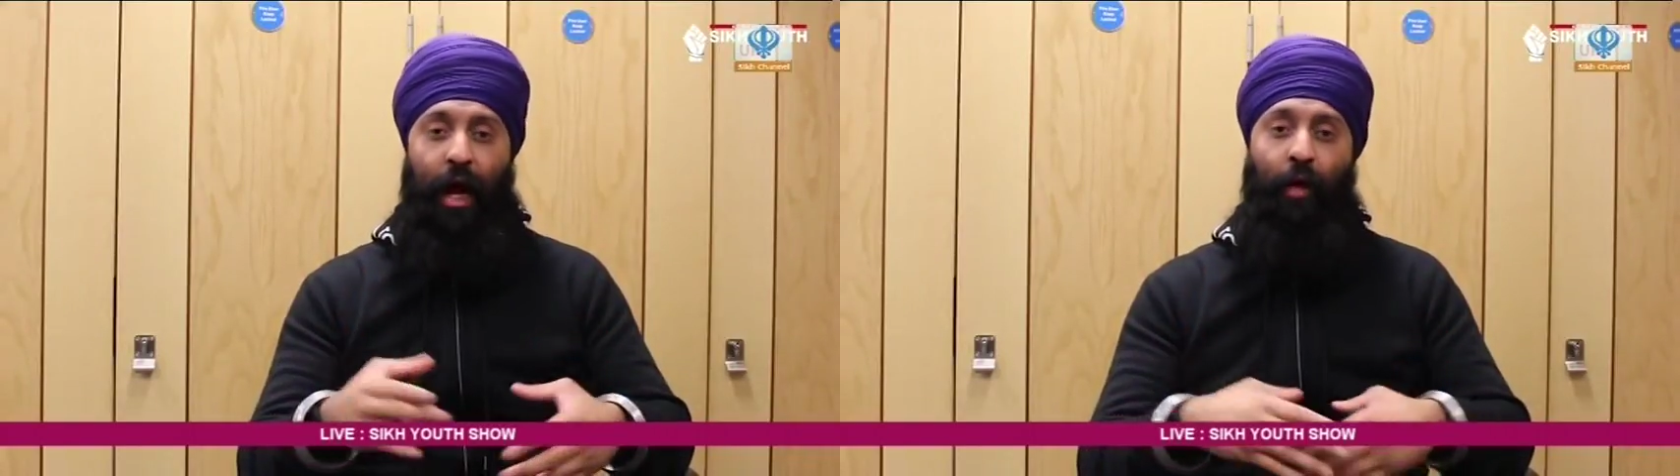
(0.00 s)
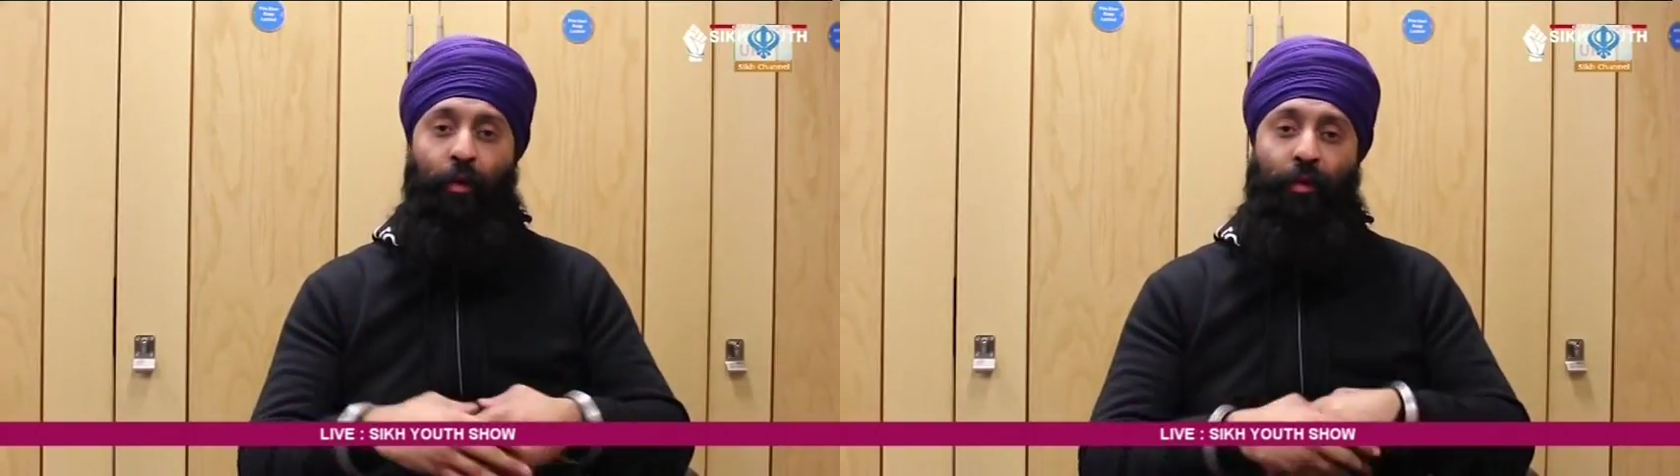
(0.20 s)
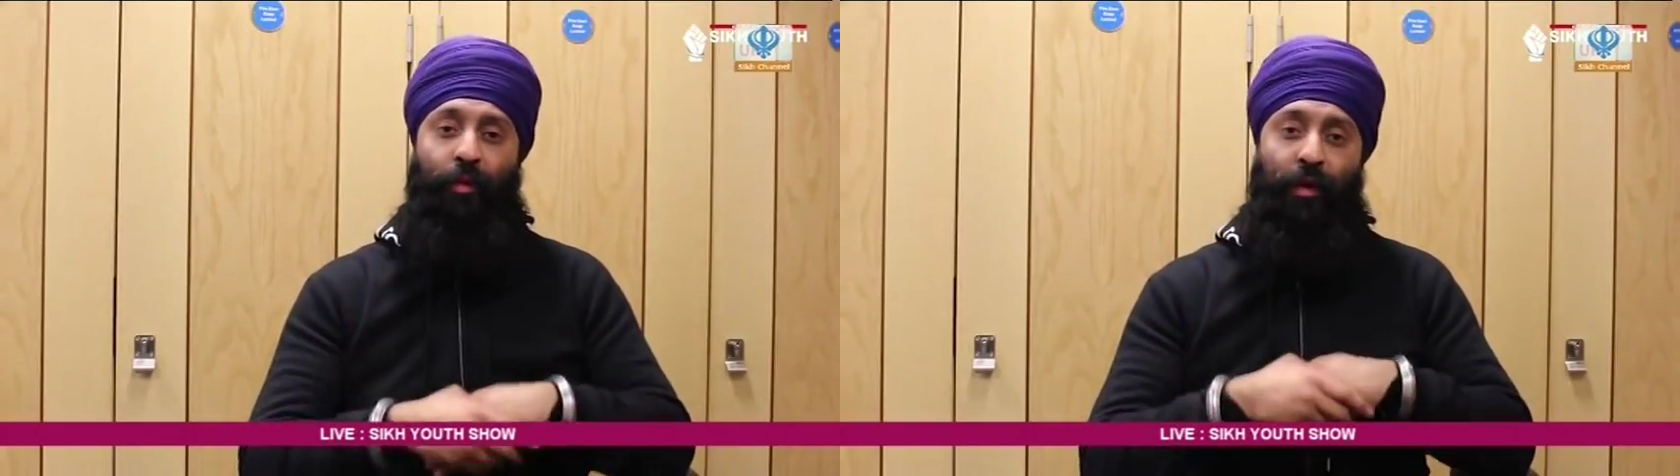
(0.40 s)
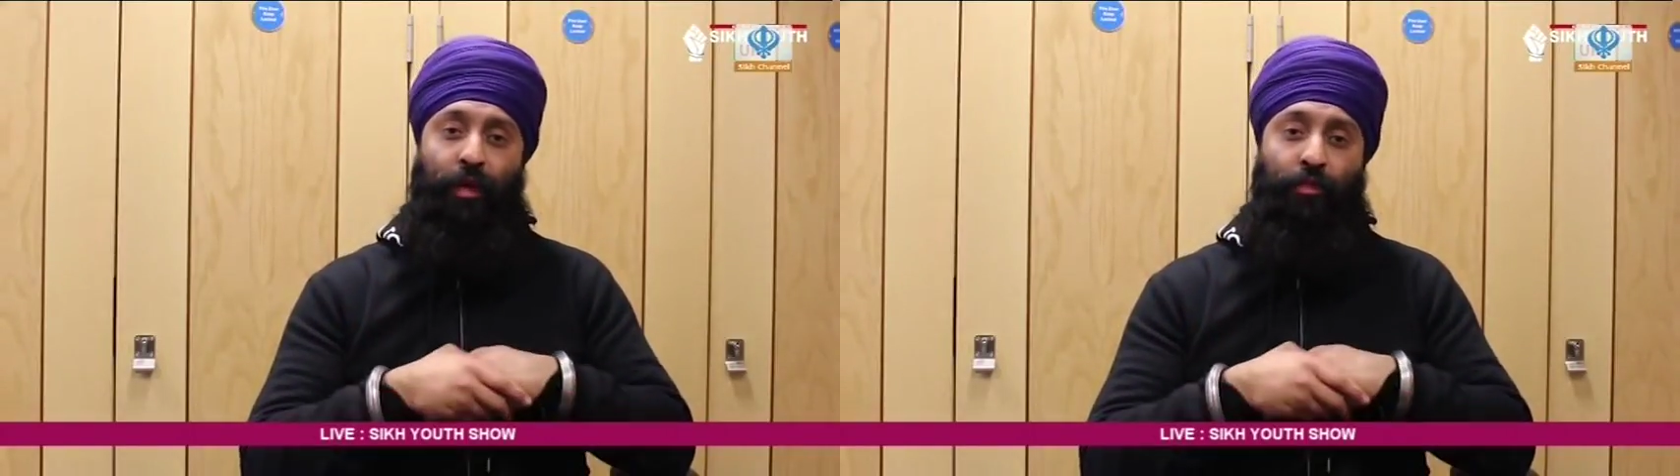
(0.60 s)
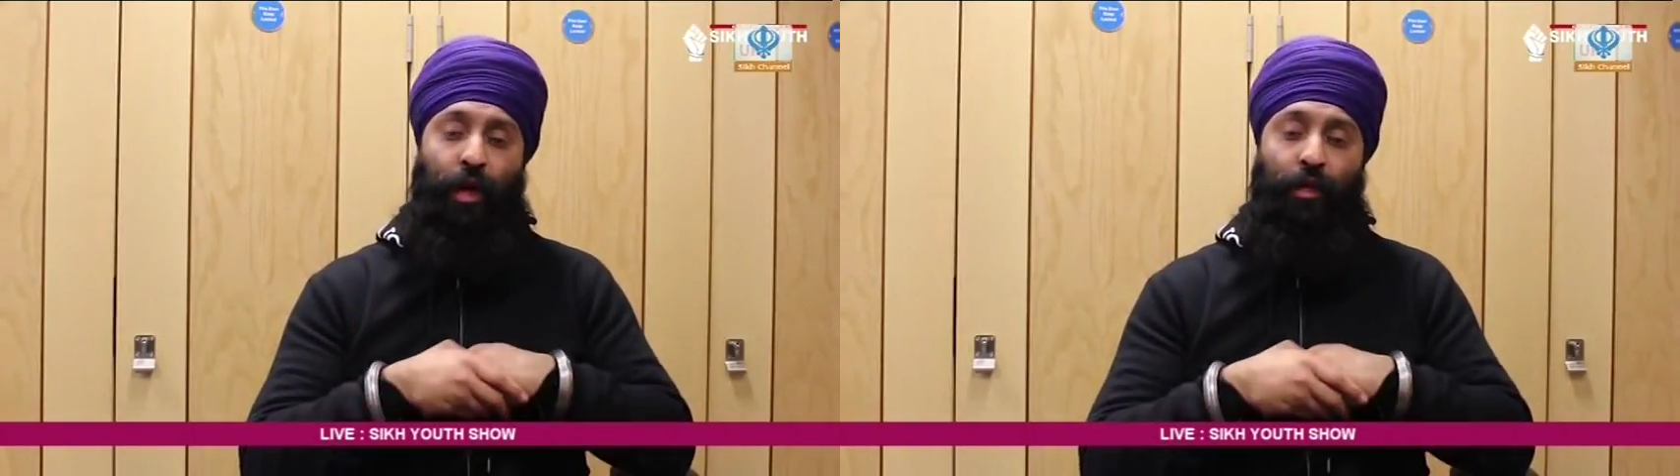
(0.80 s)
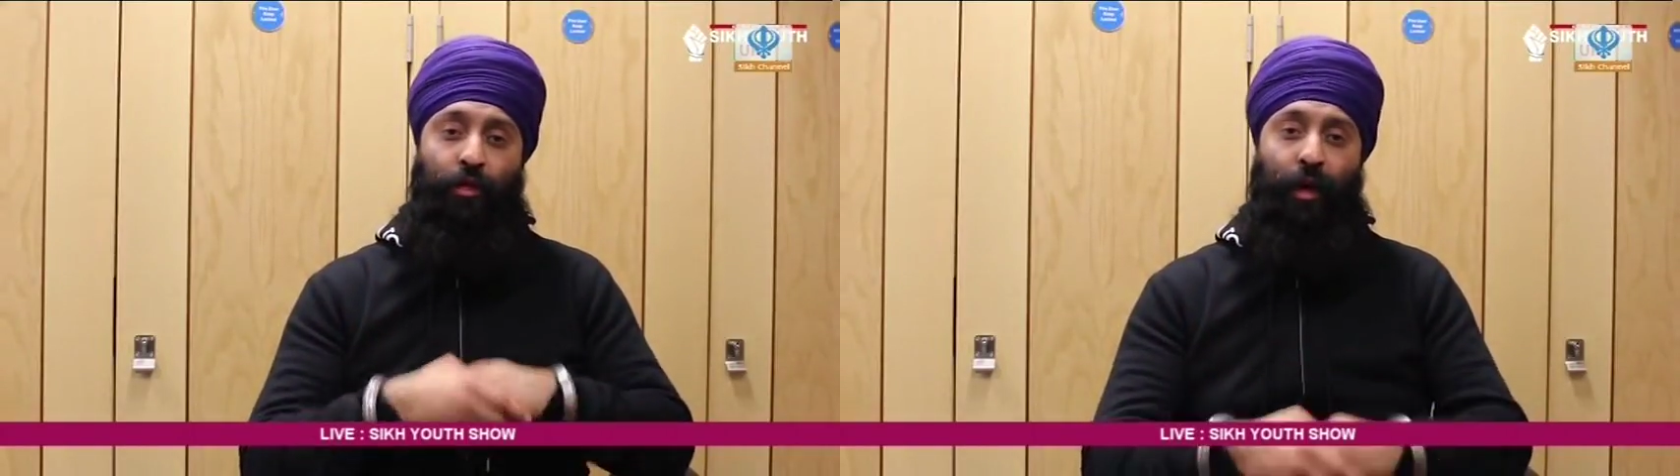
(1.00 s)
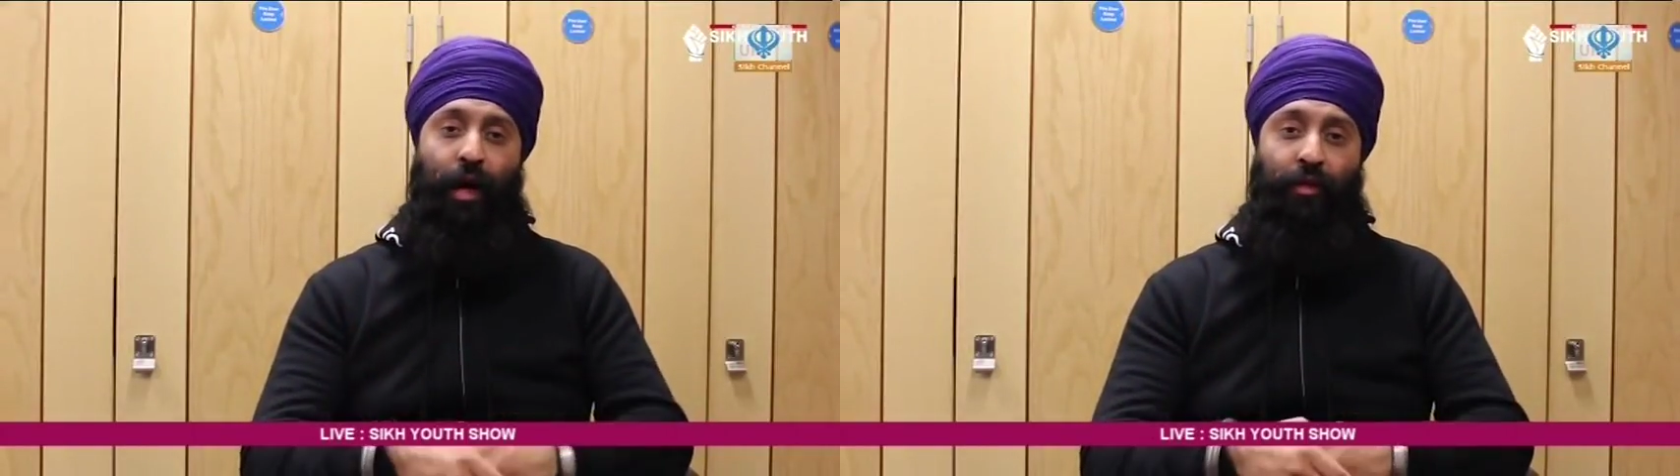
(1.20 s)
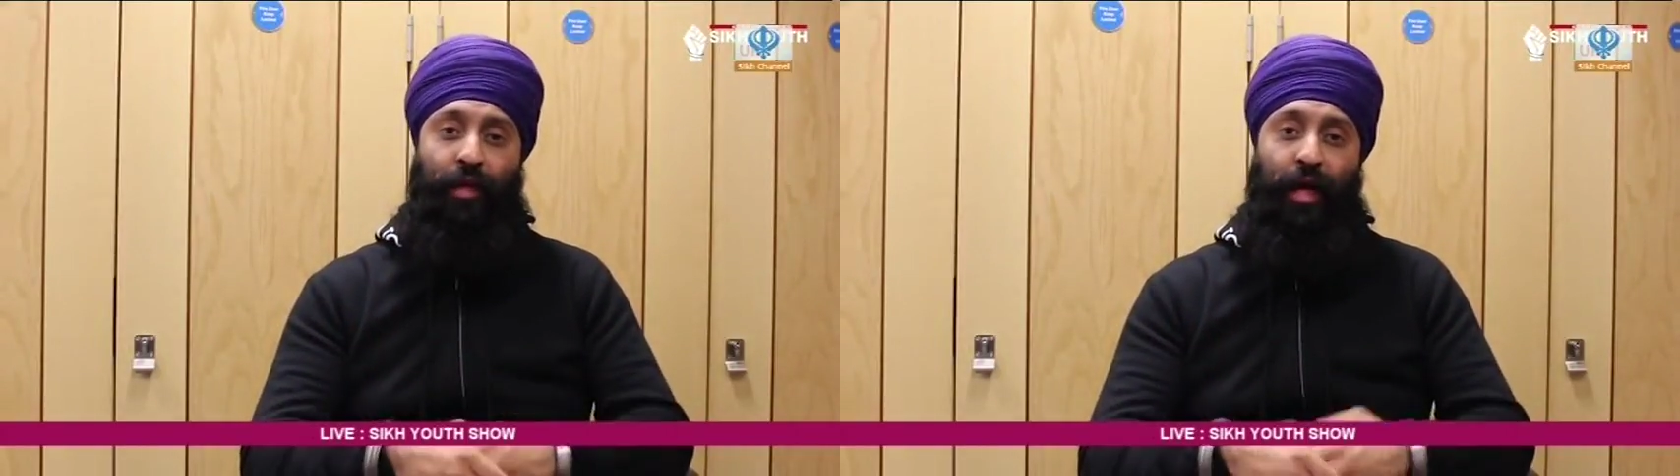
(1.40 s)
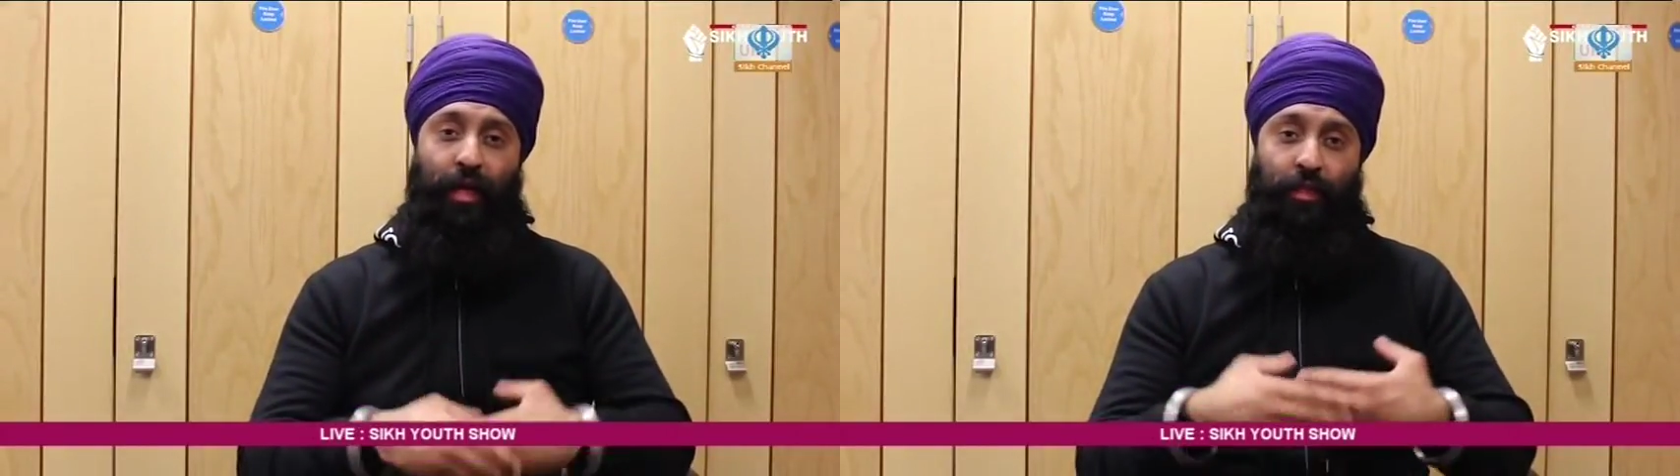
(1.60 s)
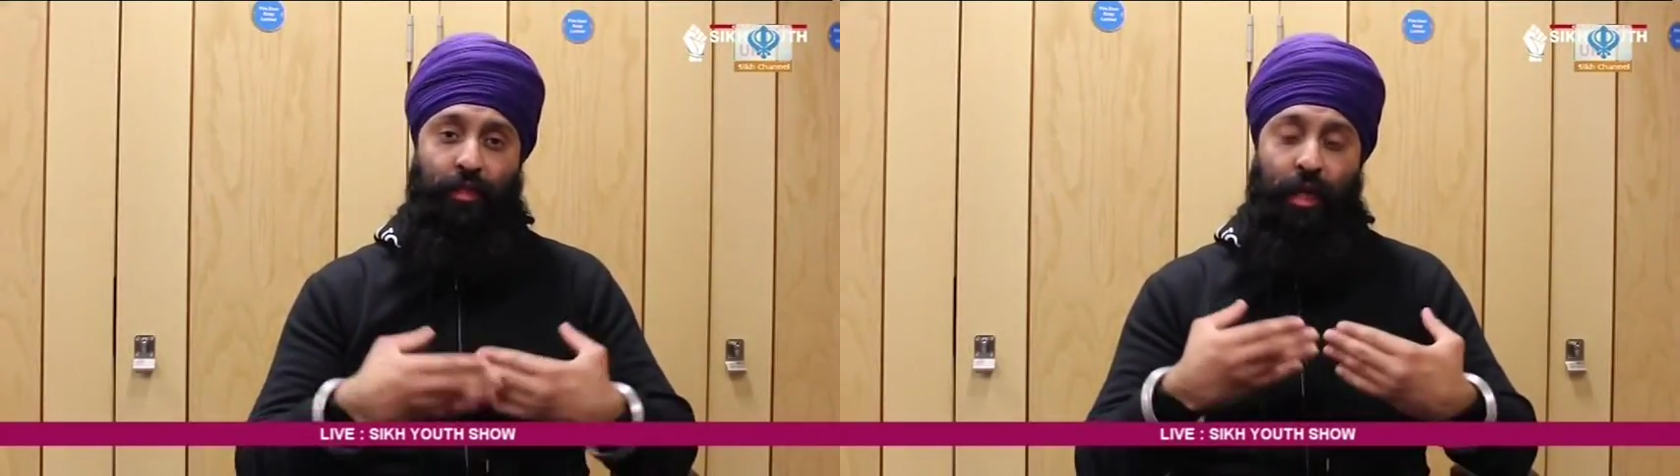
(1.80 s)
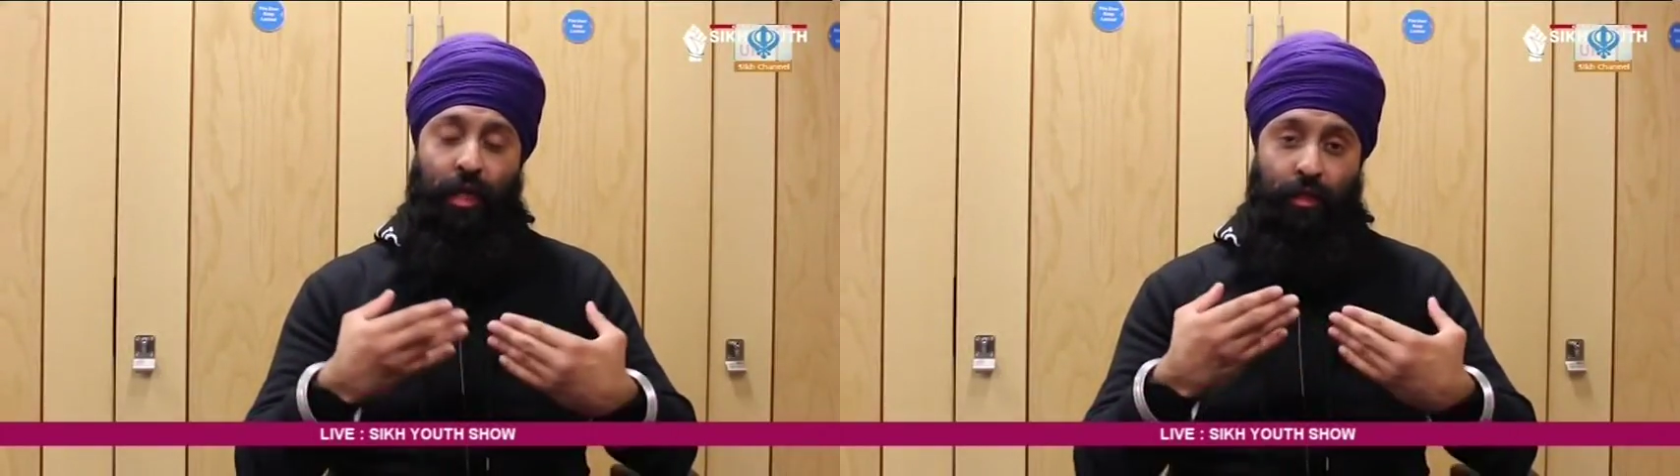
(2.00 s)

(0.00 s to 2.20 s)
And what we want to try and do out there is